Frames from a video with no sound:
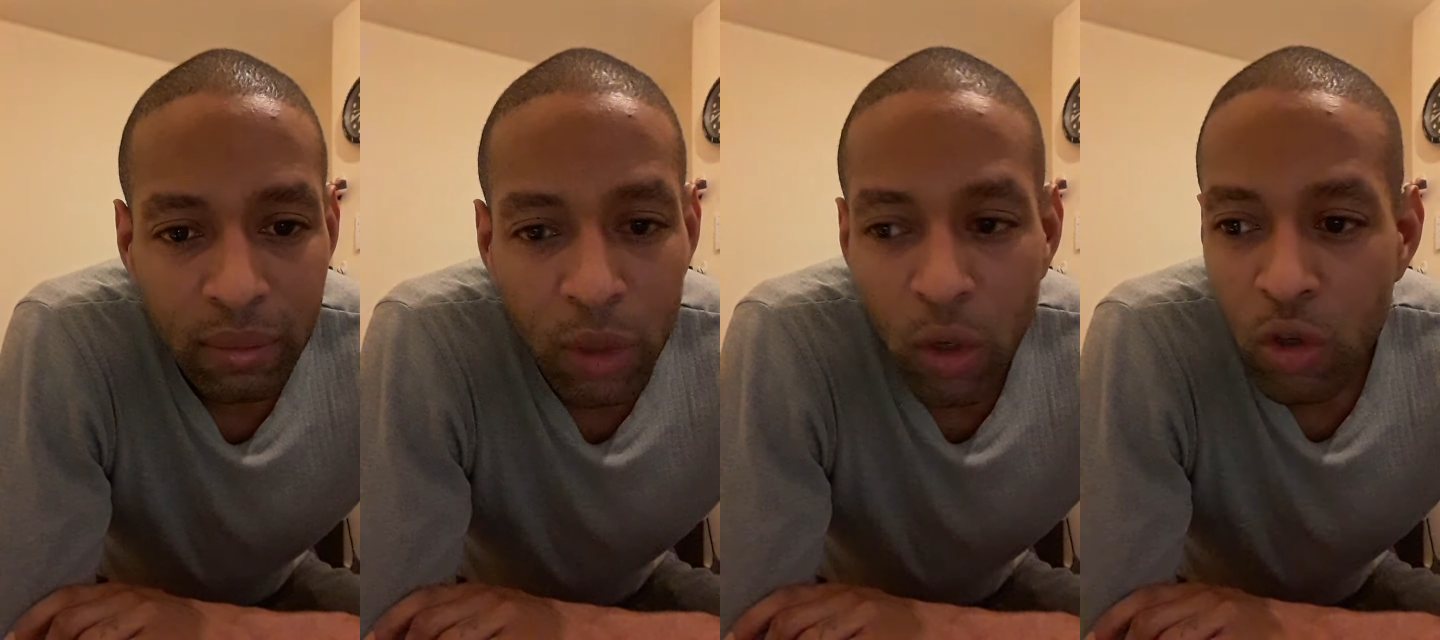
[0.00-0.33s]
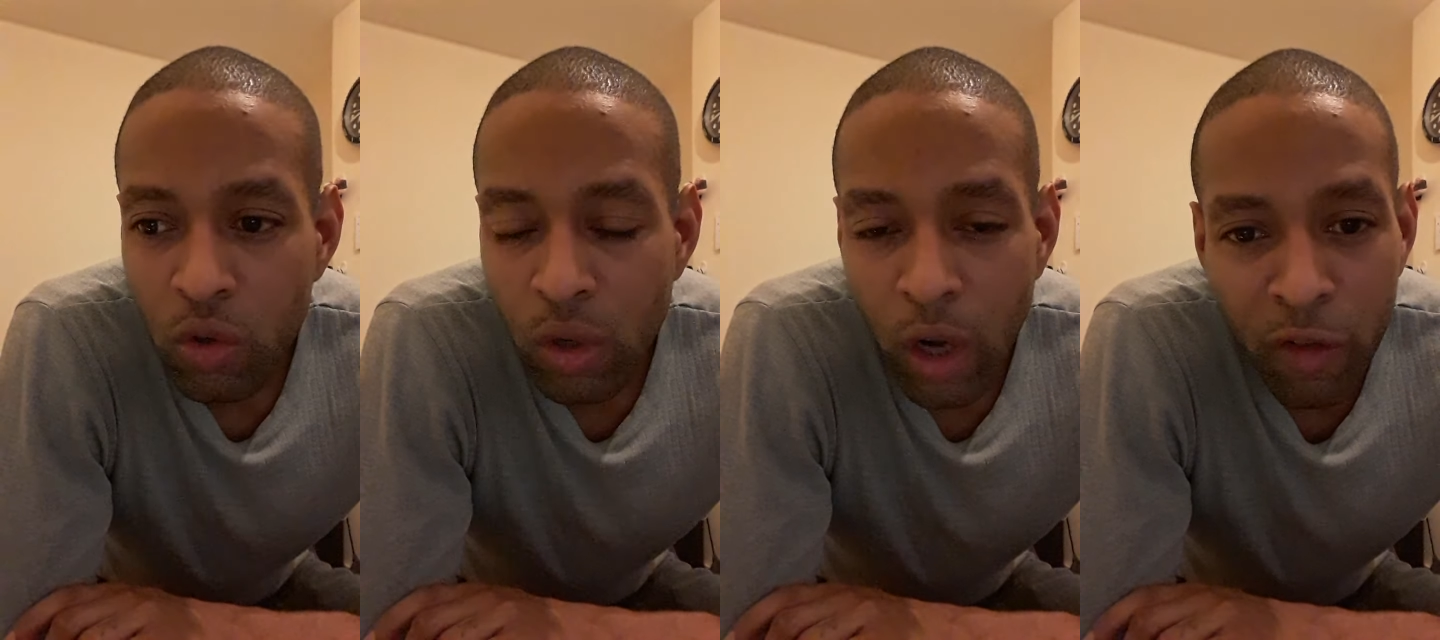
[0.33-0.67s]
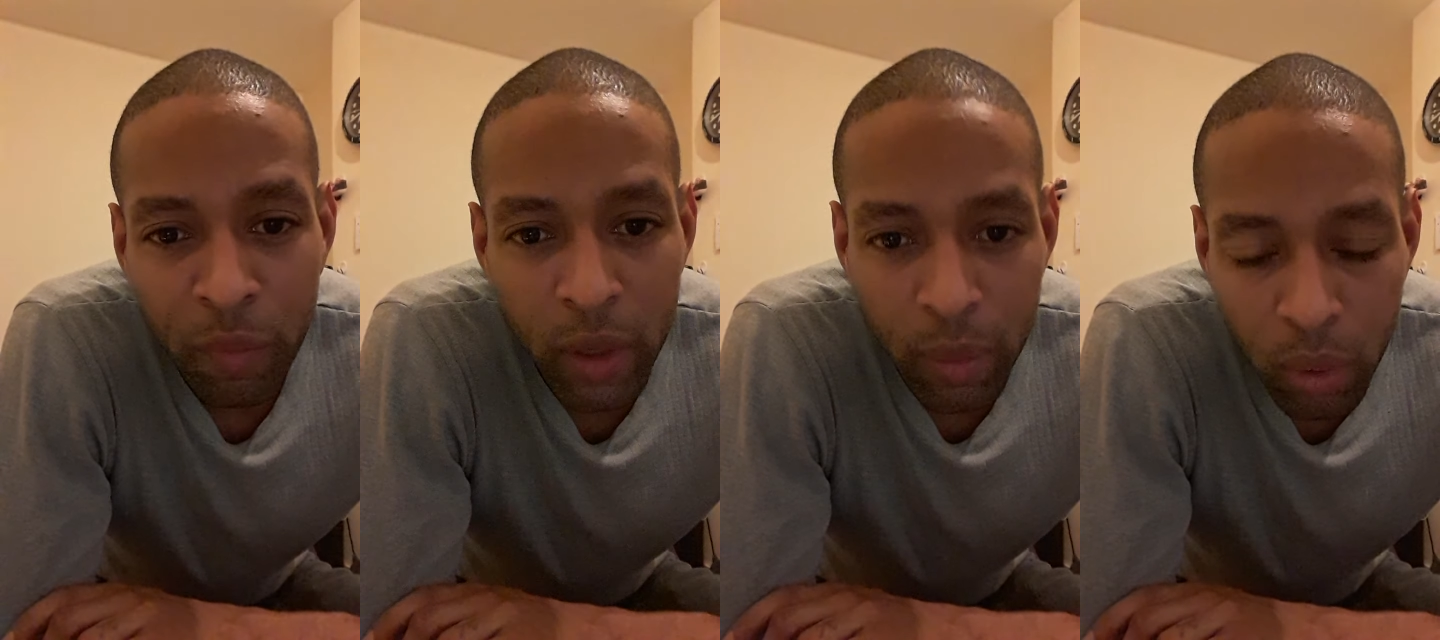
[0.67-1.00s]
because you
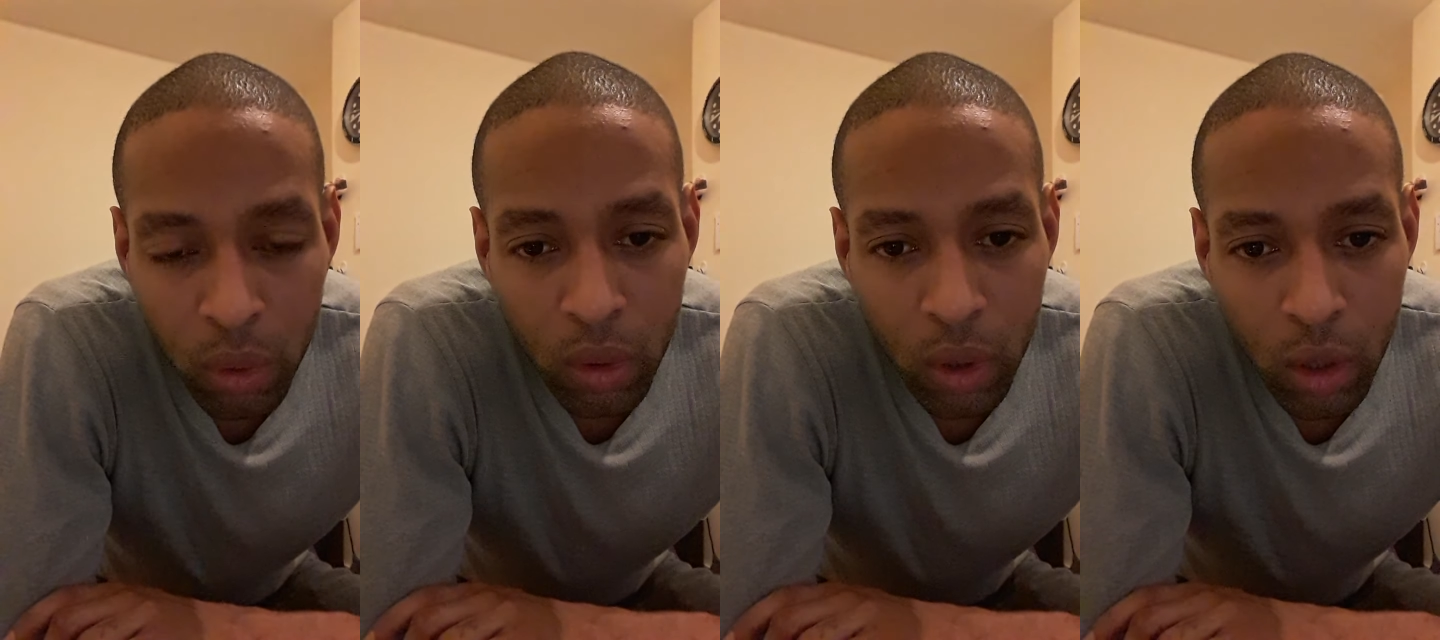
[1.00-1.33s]
love people.